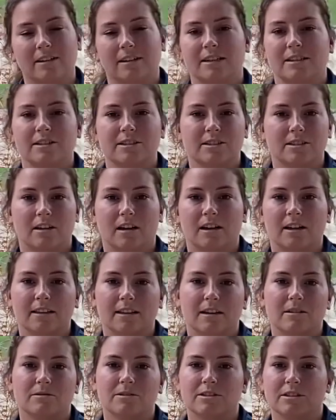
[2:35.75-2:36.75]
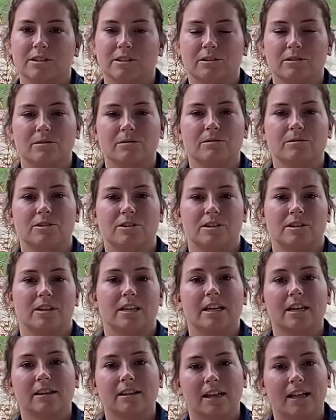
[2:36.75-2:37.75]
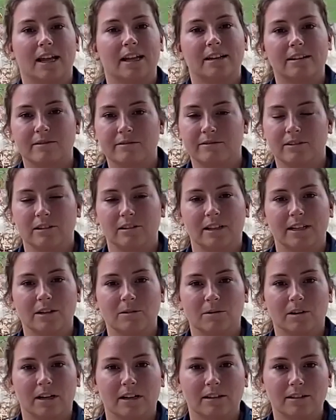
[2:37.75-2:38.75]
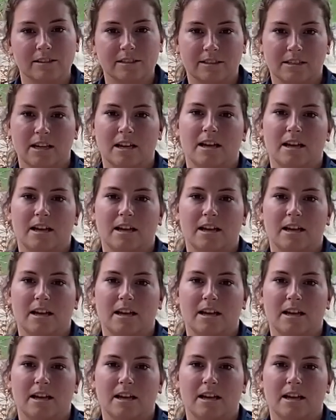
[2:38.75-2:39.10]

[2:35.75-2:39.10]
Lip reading: And I just thought that was a huge thing that I didn't feel anywhere else.